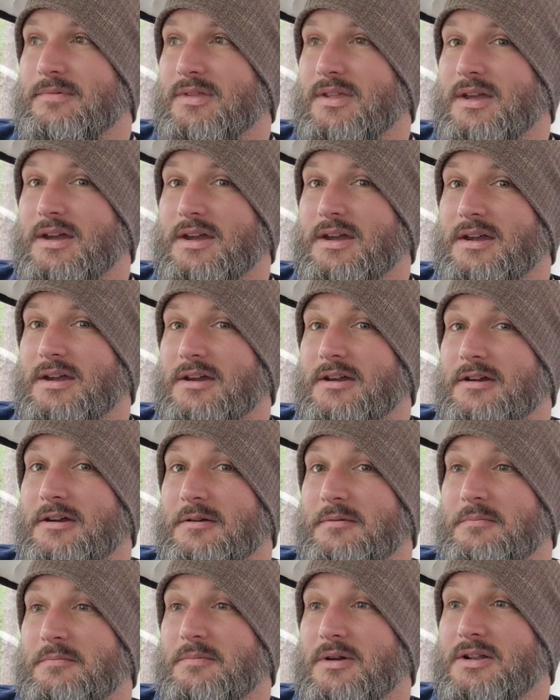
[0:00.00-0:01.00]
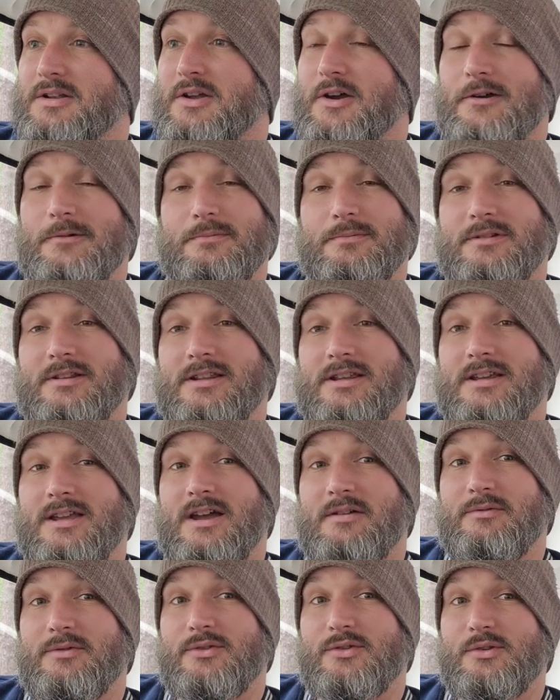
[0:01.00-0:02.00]
and hopefully
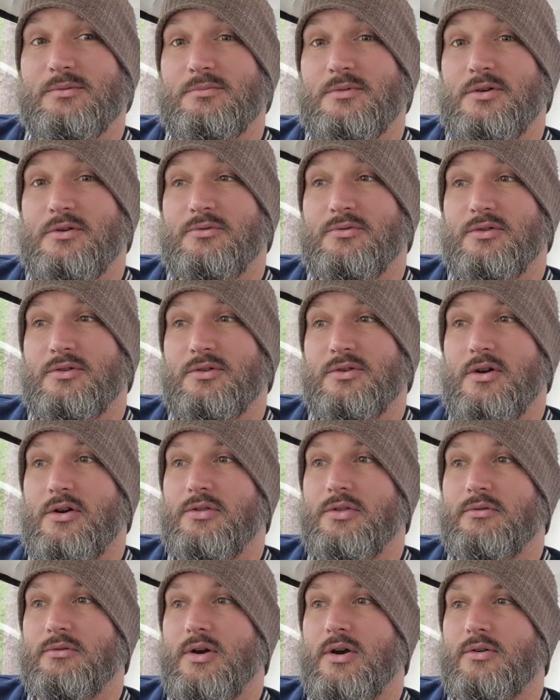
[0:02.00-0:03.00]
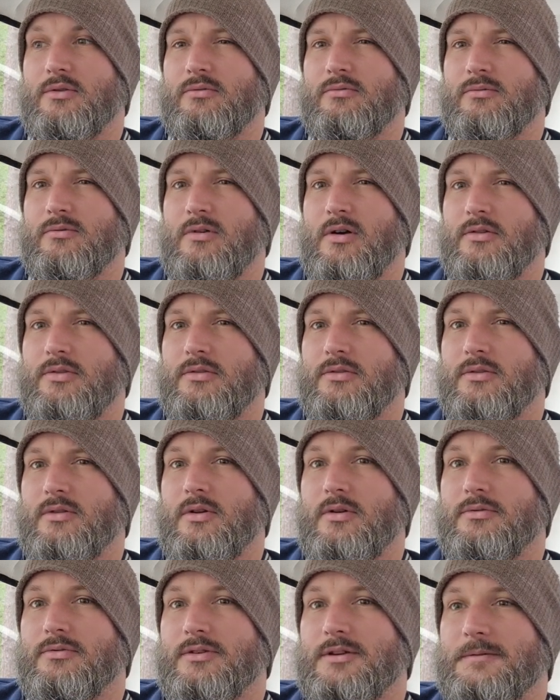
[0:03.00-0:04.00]
having some more fun on the road rather than
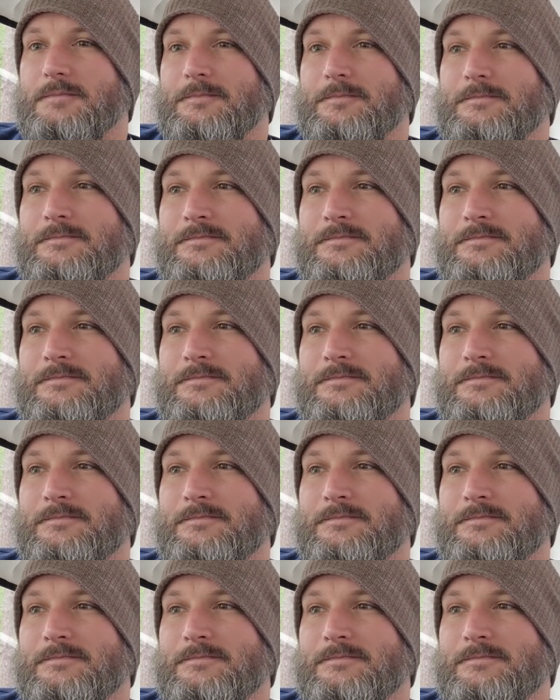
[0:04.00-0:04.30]
off it.